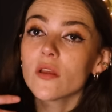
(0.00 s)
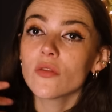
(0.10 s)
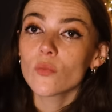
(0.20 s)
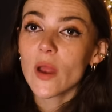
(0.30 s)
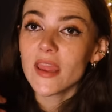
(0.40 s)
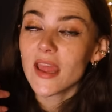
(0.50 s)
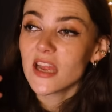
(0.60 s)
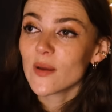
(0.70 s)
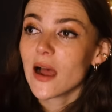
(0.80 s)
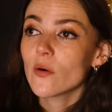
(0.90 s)
the way he
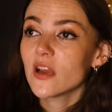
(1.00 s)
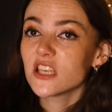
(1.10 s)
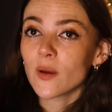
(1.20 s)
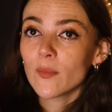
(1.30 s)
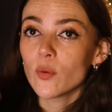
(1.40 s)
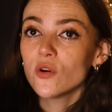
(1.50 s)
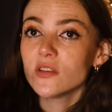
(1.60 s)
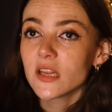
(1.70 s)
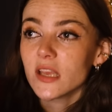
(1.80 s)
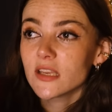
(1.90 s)
gains power is by
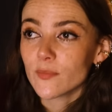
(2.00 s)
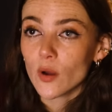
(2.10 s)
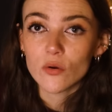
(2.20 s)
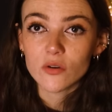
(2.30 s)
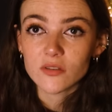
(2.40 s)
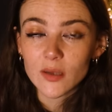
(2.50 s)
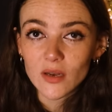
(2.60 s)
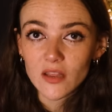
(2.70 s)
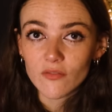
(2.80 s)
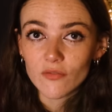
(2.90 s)
poisoning his opponents, I
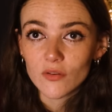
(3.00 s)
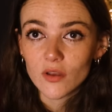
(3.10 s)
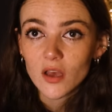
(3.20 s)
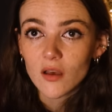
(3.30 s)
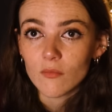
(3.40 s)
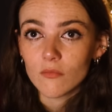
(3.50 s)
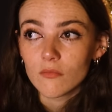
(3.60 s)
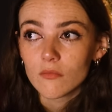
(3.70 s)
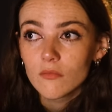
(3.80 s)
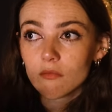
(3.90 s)
believe.
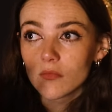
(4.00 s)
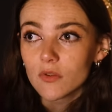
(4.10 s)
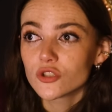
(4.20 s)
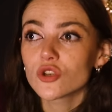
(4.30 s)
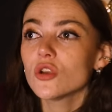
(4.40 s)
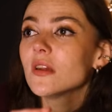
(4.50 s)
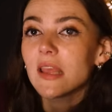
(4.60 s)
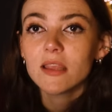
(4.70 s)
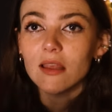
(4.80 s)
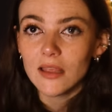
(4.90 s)
So,
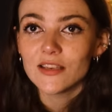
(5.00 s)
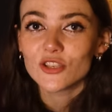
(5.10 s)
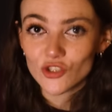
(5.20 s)
like, he's a